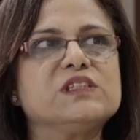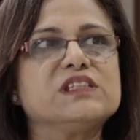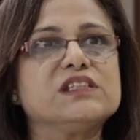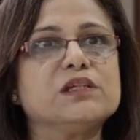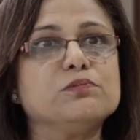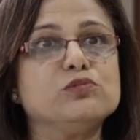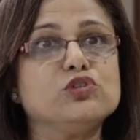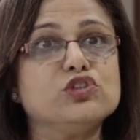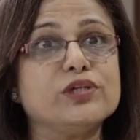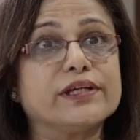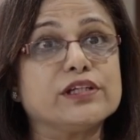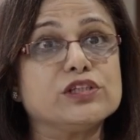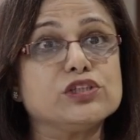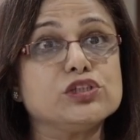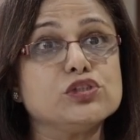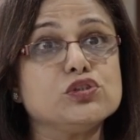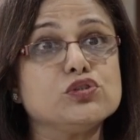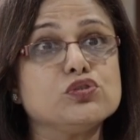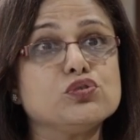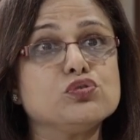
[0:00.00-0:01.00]

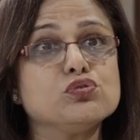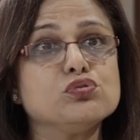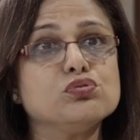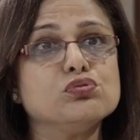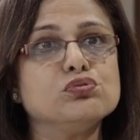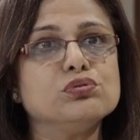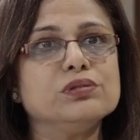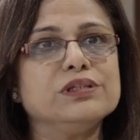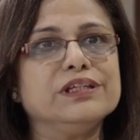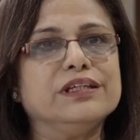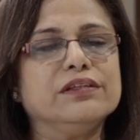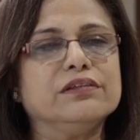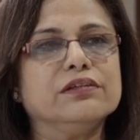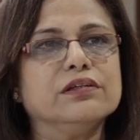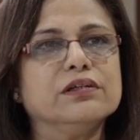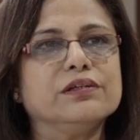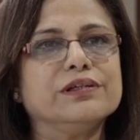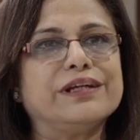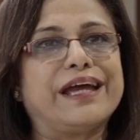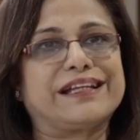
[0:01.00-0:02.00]
subjected to
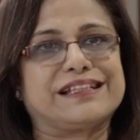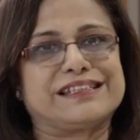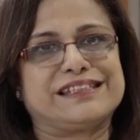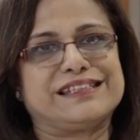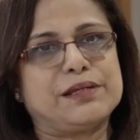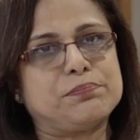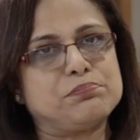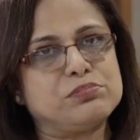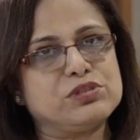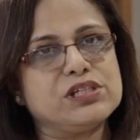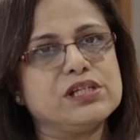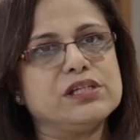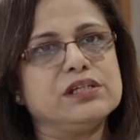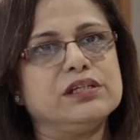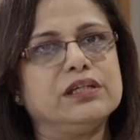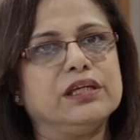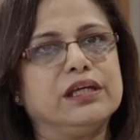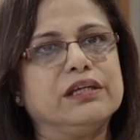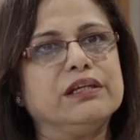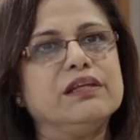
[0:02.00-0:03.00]
either accepting
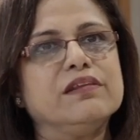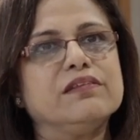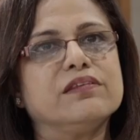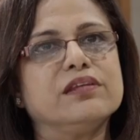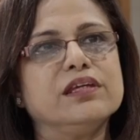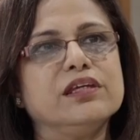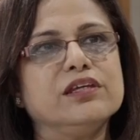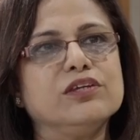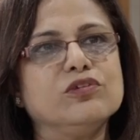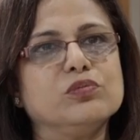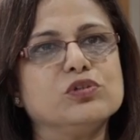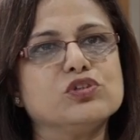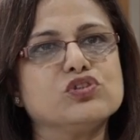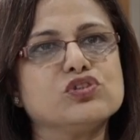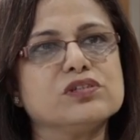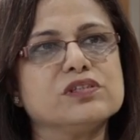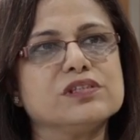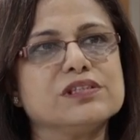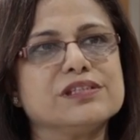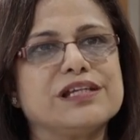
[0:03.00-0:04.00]
anything which
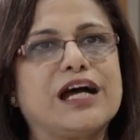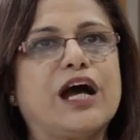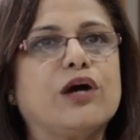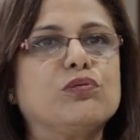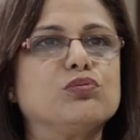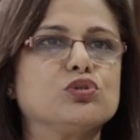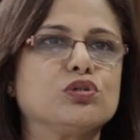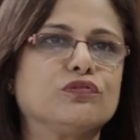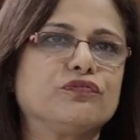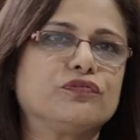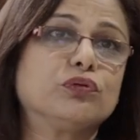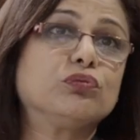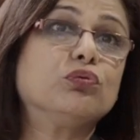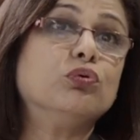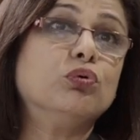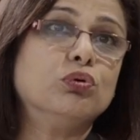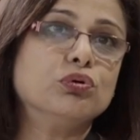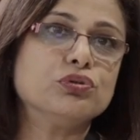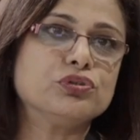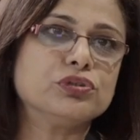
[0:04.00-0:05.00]
is out of the
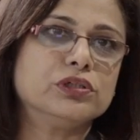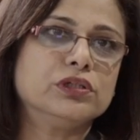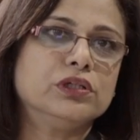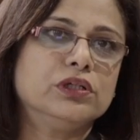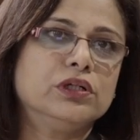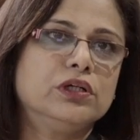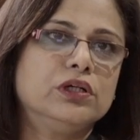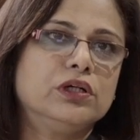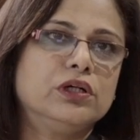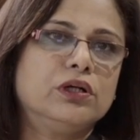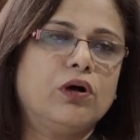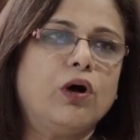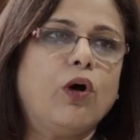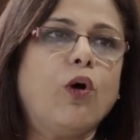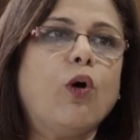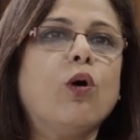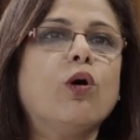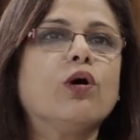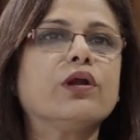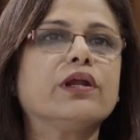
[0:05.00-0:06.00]
code
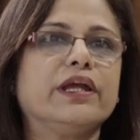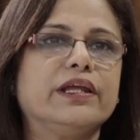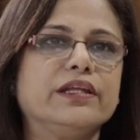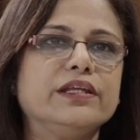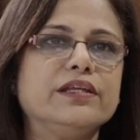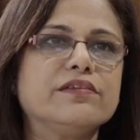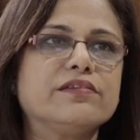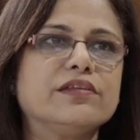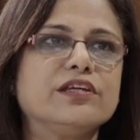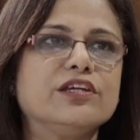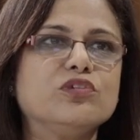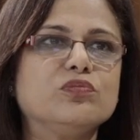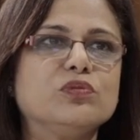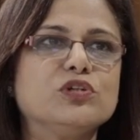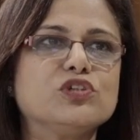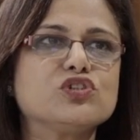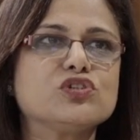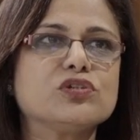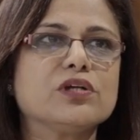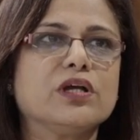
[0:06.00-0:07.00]
or anything
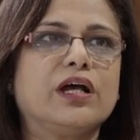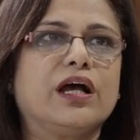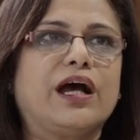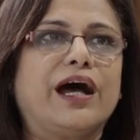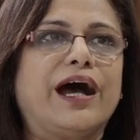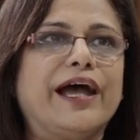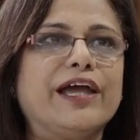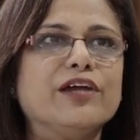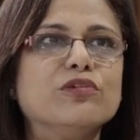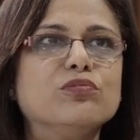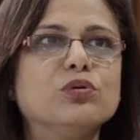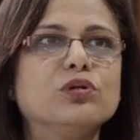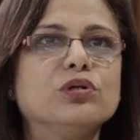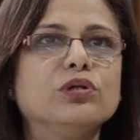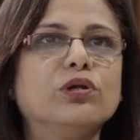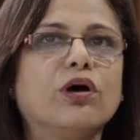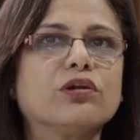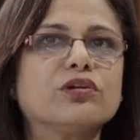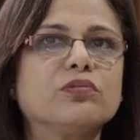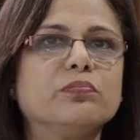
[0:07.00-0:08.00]
which I would
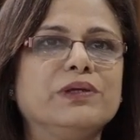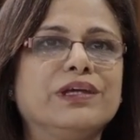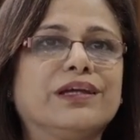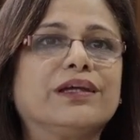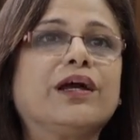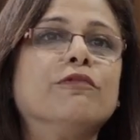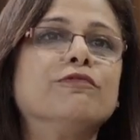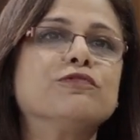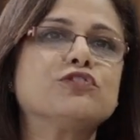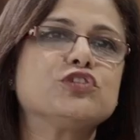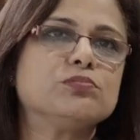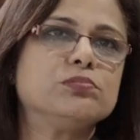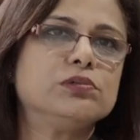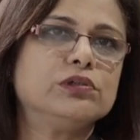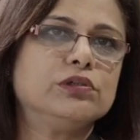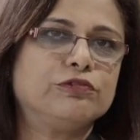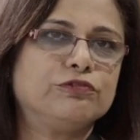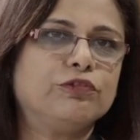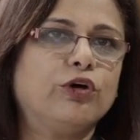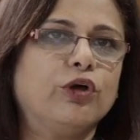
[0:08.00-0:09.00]
not be
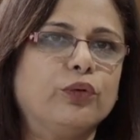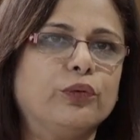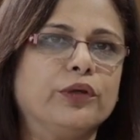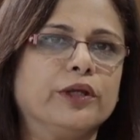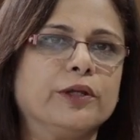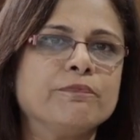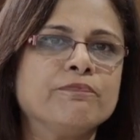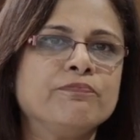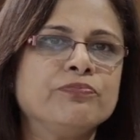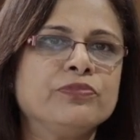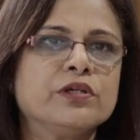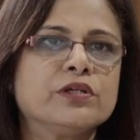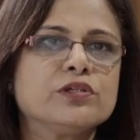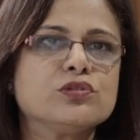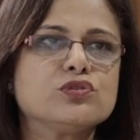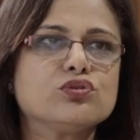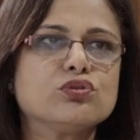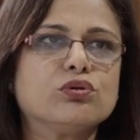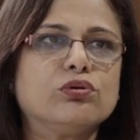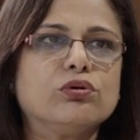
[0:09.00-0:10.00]
comfortable following.
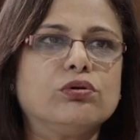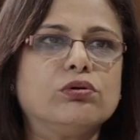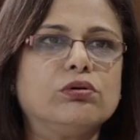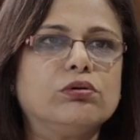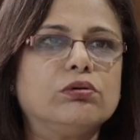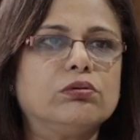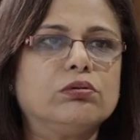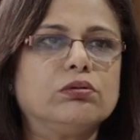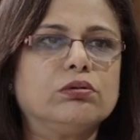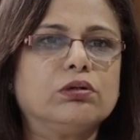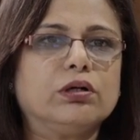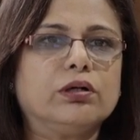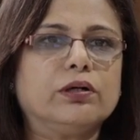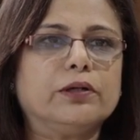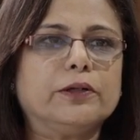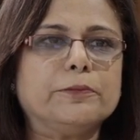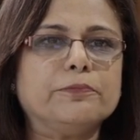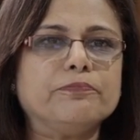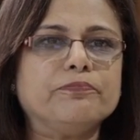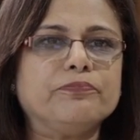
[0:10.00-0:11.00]
So
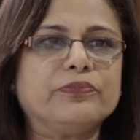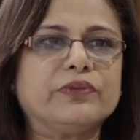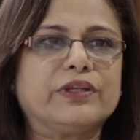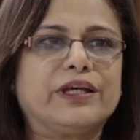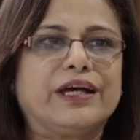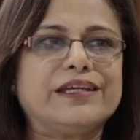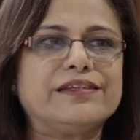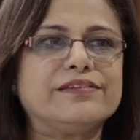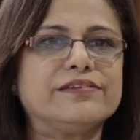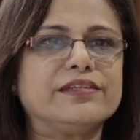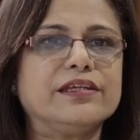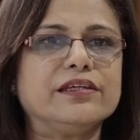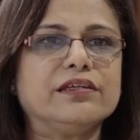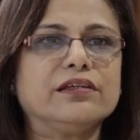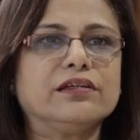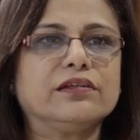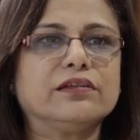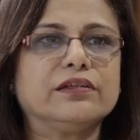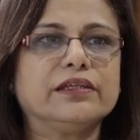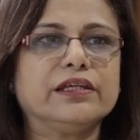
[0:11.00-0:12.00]
um, I think
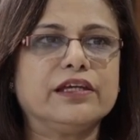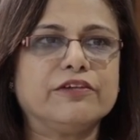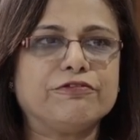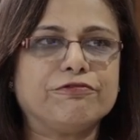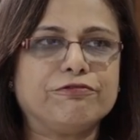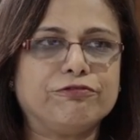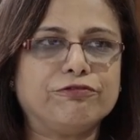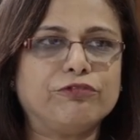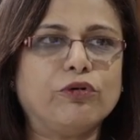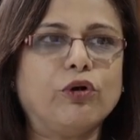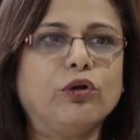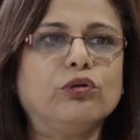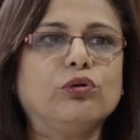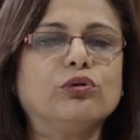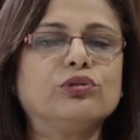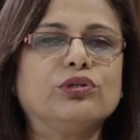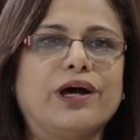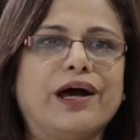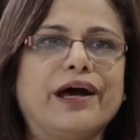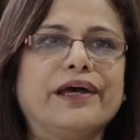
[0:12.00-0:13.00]
they follow
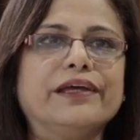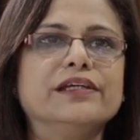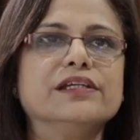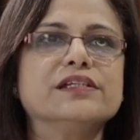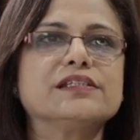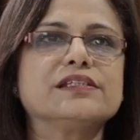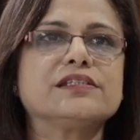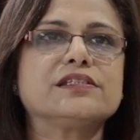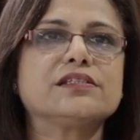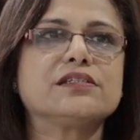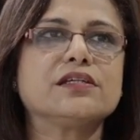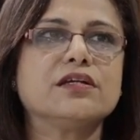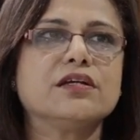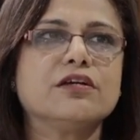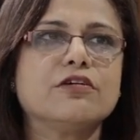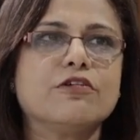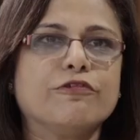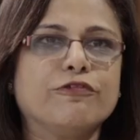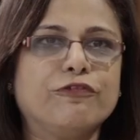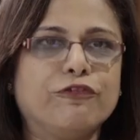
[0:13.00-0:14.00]
the highest
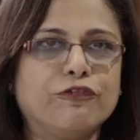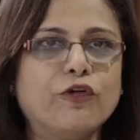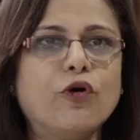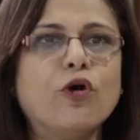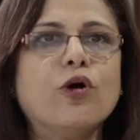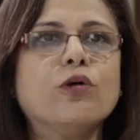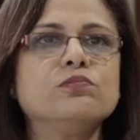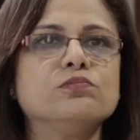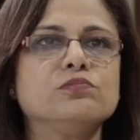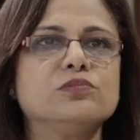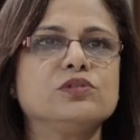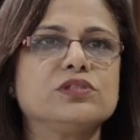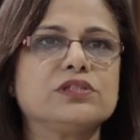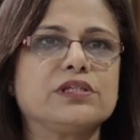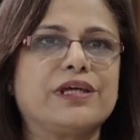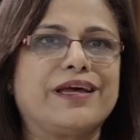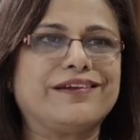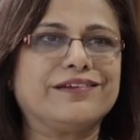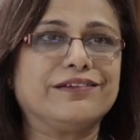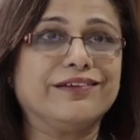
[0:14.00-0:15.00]
forms
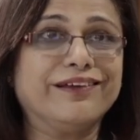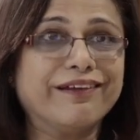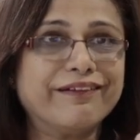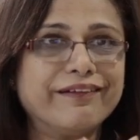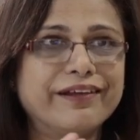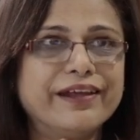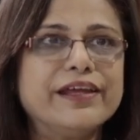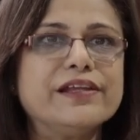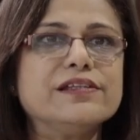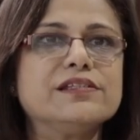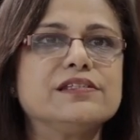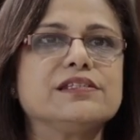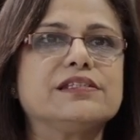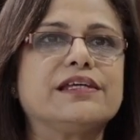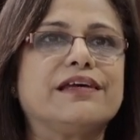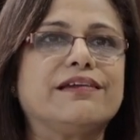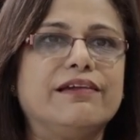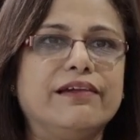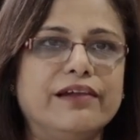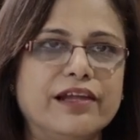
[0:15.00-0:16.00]
and grades
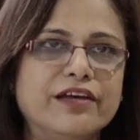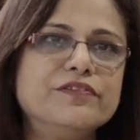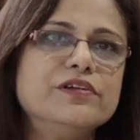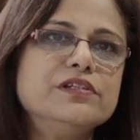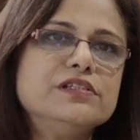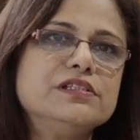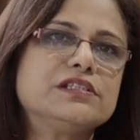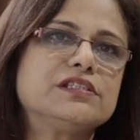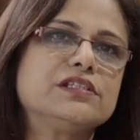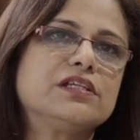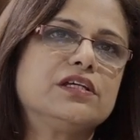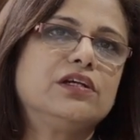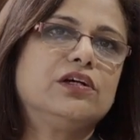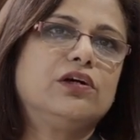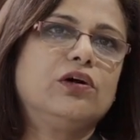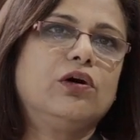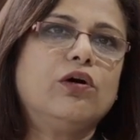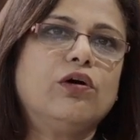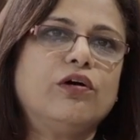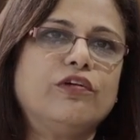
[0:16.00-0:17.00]
and levels
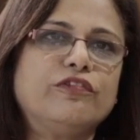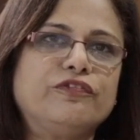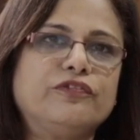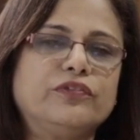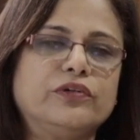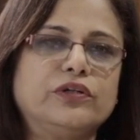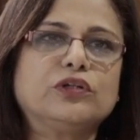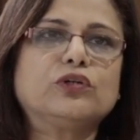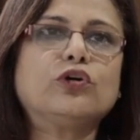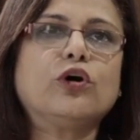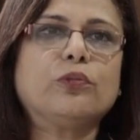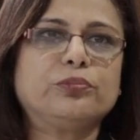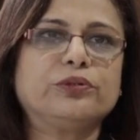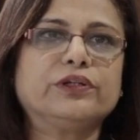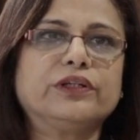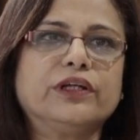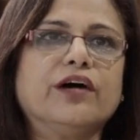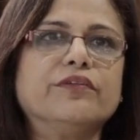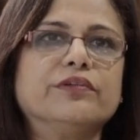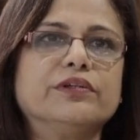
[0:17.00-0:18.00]
of uh,
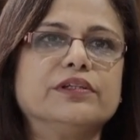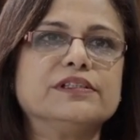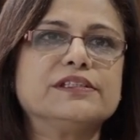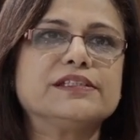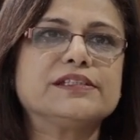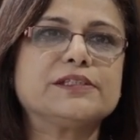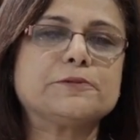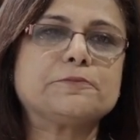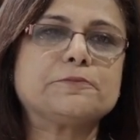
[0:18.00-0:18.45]
corporate governance.